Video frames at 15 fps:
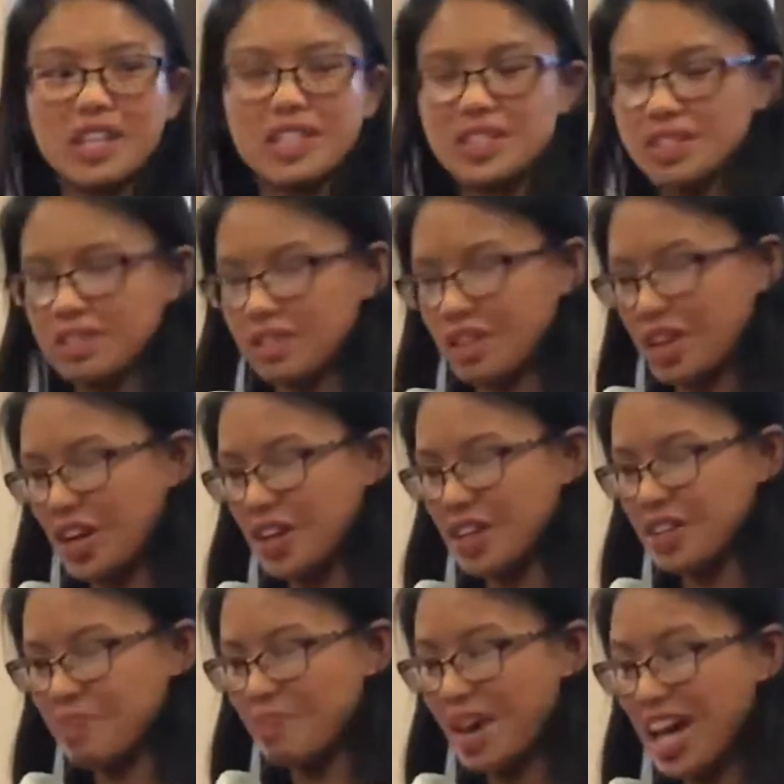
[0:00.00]
is
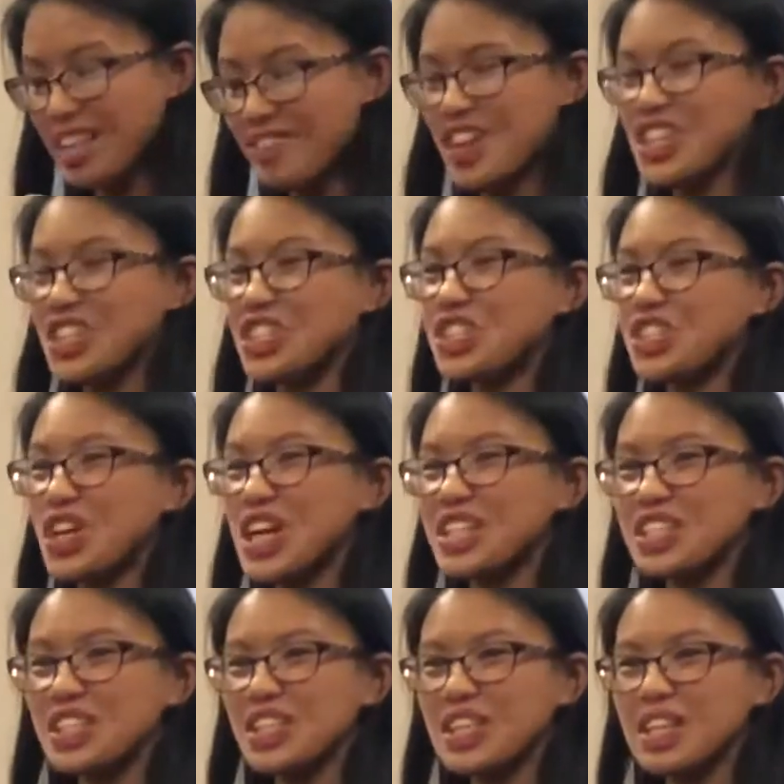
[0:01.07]
the Pathfinder
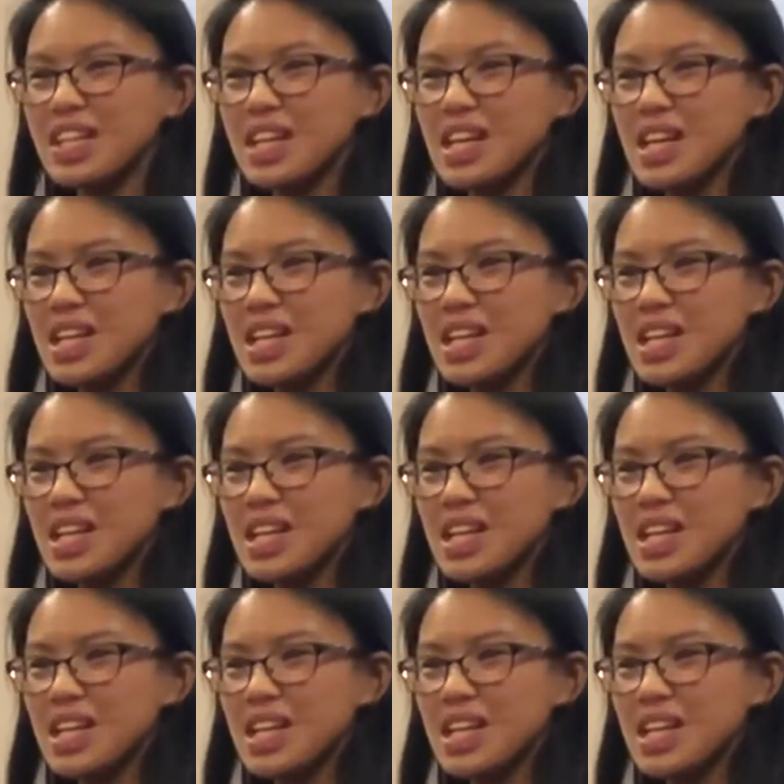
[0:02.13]
director.